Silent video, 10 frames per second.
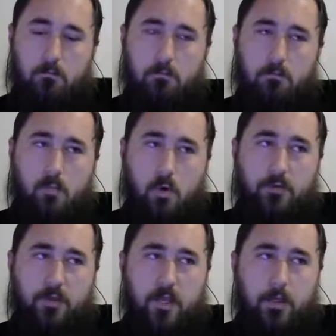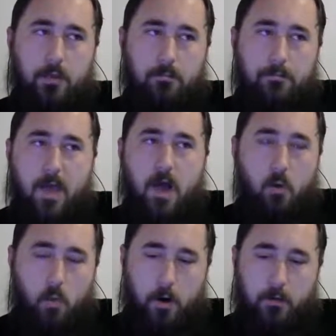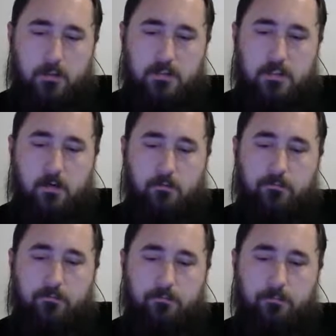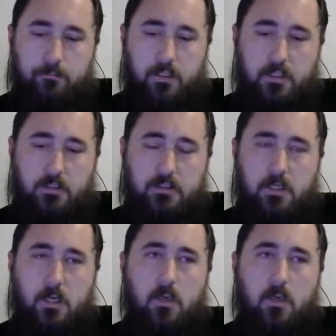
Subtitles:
more than malware itself, because